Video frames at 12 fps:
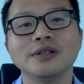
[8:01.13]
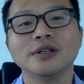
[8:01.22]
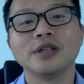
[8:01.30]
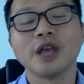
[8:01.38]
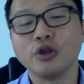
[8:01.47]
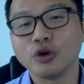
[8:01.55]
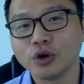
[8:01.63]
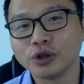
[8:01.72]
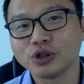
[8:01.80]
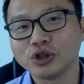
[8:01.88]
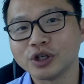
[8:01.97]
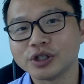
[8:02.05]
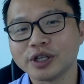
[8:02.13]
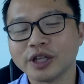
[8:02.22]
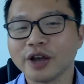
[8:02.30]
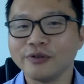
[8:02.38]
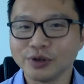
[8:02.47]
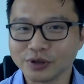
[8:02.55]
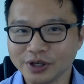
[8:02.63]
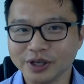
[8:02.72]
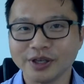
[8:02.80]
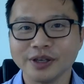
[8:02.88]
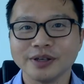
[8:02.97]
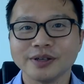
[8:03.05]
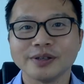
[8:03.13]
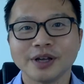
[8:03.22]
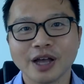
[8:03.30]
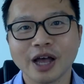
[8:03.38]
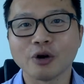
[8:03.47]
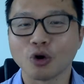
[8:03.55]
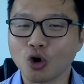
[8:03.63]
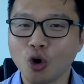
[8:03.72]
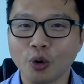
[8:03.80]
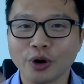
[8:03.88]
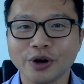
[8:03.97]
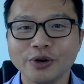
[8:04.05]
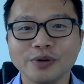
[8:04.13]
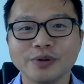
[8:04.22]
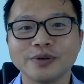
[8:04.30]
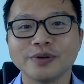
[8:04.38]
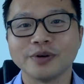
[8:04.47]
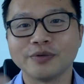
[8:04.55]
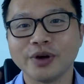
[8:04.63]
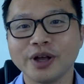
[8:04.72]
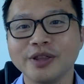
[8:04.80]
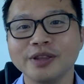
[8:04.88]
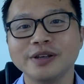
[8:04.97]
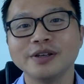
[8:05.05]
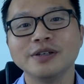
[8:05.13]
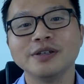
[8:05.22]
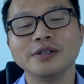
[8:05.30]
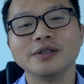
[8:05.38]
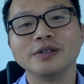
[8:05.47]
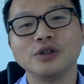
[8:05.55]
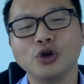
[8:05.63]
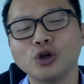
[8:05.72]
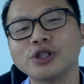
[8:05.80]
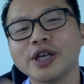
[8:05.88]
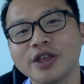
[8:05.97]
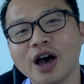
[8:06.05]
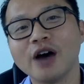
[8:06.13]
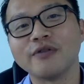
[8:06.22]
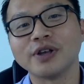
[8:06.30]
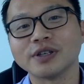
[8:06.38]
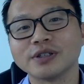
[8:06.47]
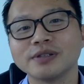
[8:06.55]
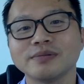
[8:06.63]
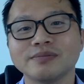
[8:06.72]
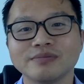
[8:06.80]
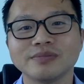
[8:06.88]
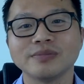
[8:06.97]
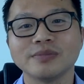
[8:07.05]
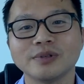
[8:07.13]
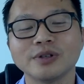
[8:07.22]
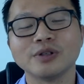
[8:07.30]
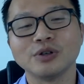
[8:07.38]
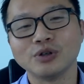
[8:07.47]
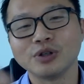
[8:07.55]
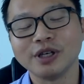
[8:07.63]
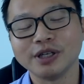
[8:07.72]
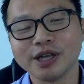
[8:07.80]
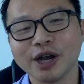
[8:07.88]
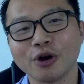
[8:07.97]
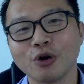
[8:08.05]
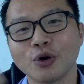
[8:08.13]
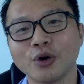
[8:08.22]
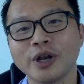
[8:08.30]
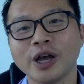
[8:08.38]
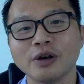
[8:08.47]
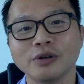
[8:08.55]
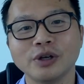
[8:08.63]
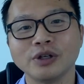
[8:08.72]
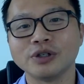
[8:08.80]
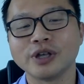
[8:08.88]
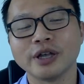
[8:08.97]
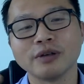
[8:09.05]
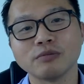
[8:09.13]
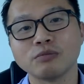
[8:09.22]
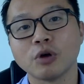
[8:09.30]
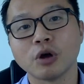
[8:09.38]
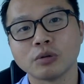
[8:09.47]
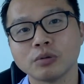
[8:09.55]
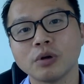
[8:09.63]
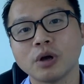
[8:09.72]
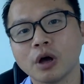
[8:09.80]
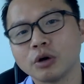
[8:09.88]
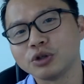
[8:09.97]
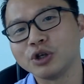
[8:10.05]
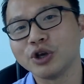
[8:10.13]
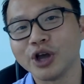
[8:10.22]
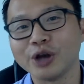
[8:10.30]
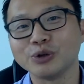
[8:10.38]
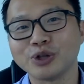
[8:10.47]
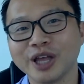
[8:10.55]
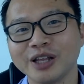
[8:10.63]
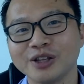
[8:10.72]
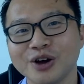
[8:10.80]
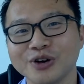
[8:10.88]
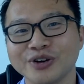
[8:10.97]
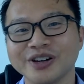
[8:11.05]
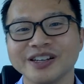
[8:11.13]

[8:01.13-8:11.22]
Now you could just, if you see a guy or a coworker or a friend, you could say the obvious. You see his hair growing out, you could say, oh, so your hair is getting longer.